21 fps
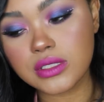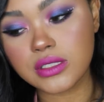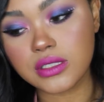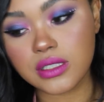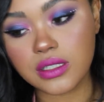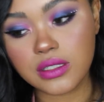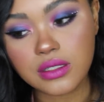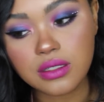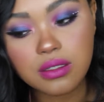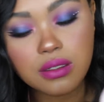I'm
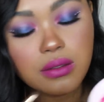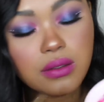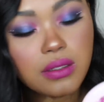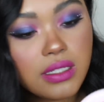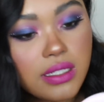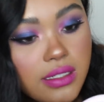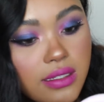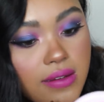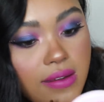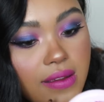gonna go
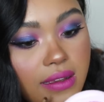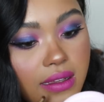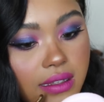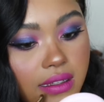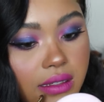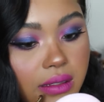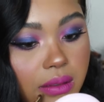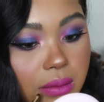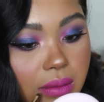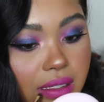in
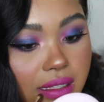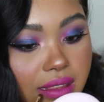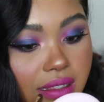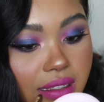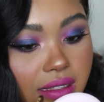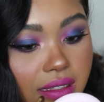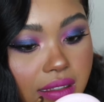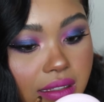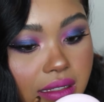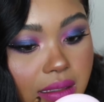
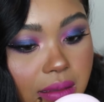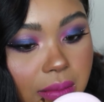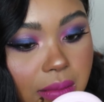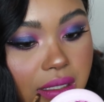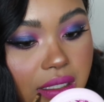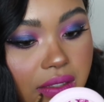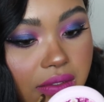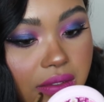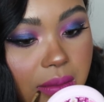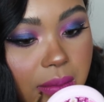with a little
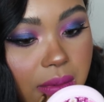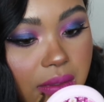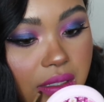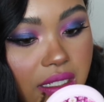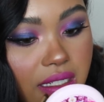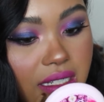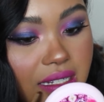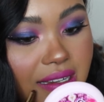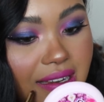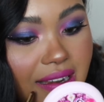bit of a
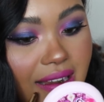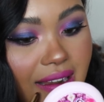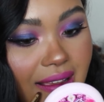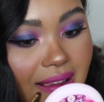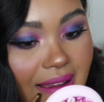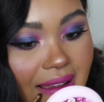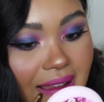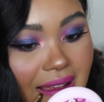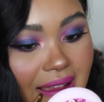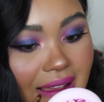brush
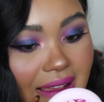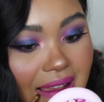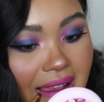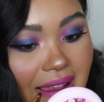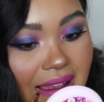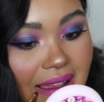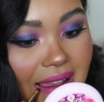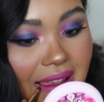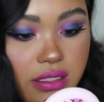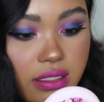
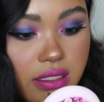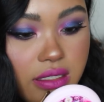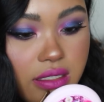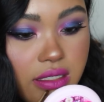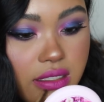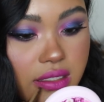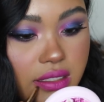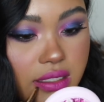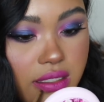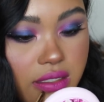to
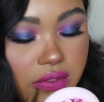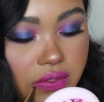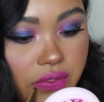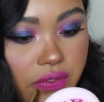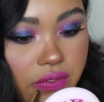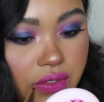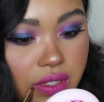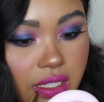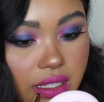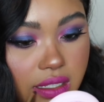gently
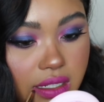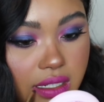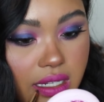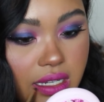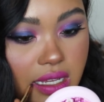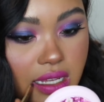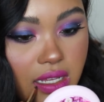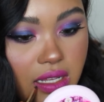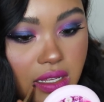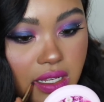
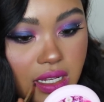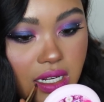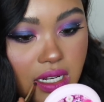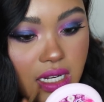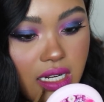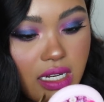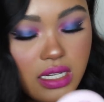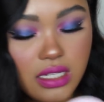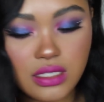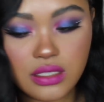feather out
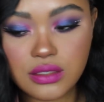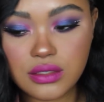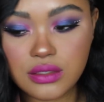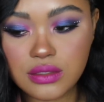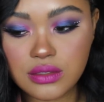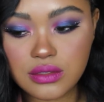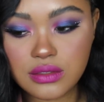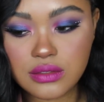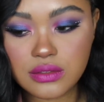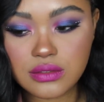
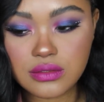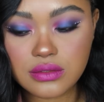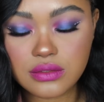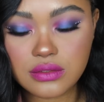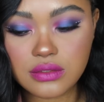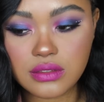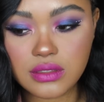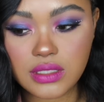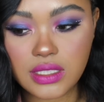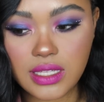
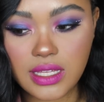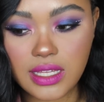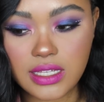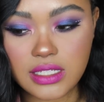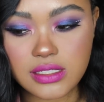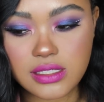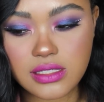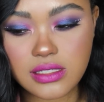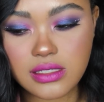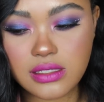the
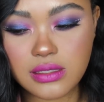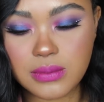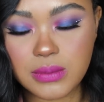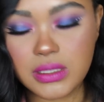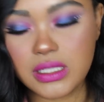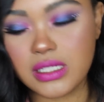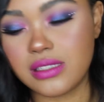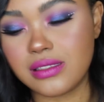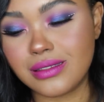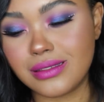edges
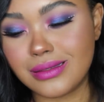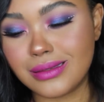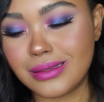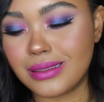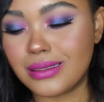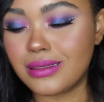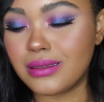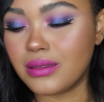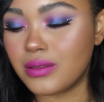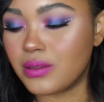because it's
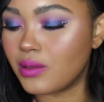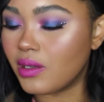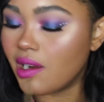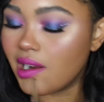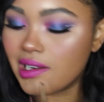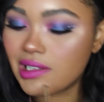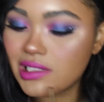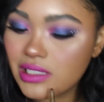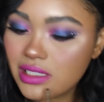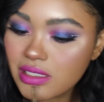looking a little
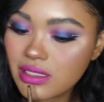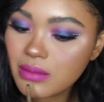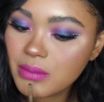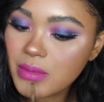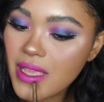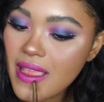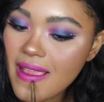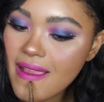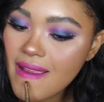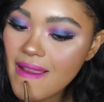harsh to
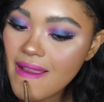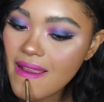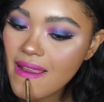me.